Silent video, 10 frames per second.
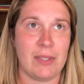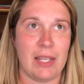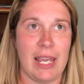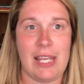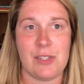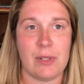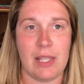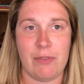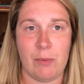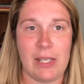8 to
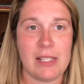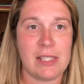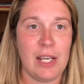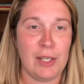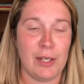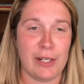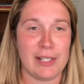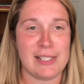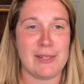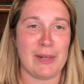11 weeks, you're
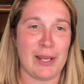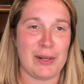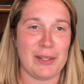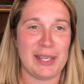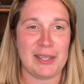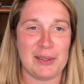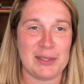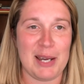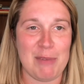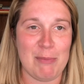going to see what I call like a little
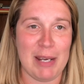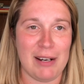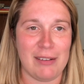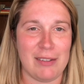gummy bear.